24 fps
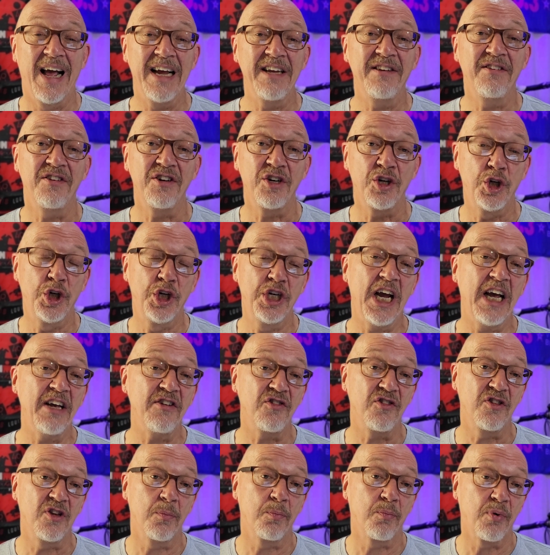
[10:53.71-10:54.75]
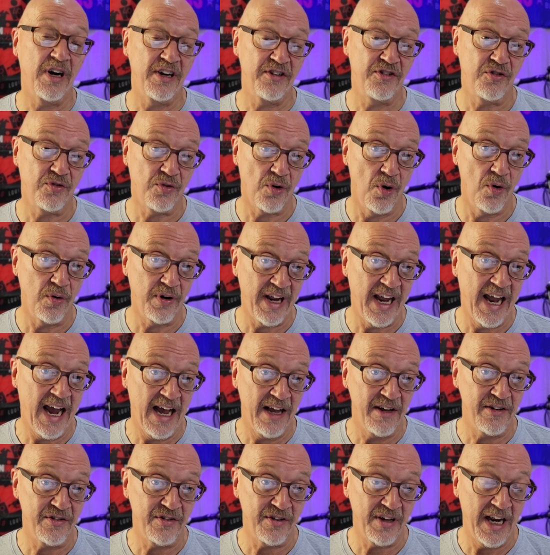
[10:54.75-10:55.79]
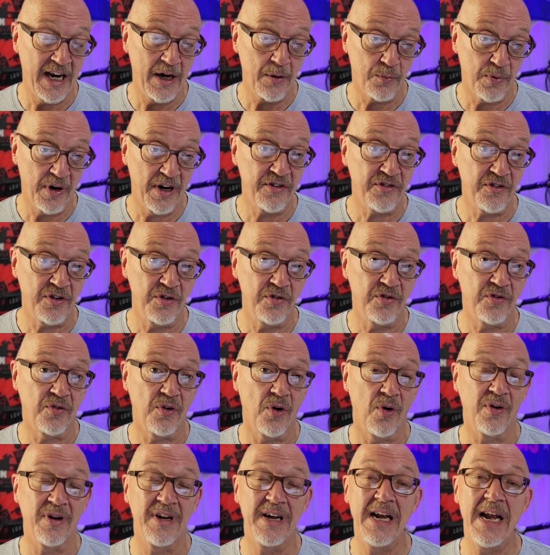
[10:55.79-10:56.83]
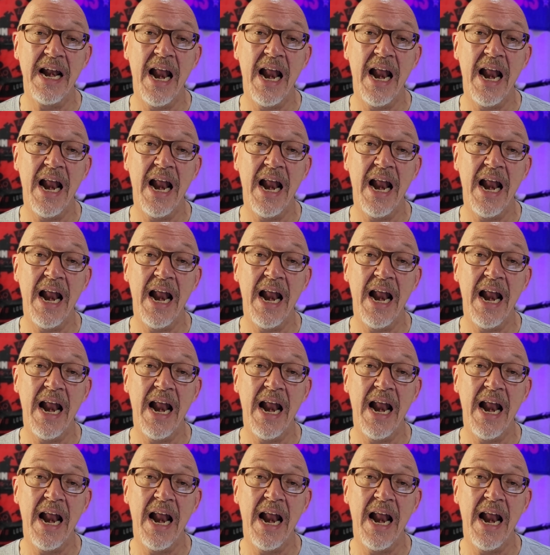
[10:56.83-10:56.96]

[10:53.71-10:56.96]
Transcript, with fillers: and I suggest the breaststroke as a rescue stroke,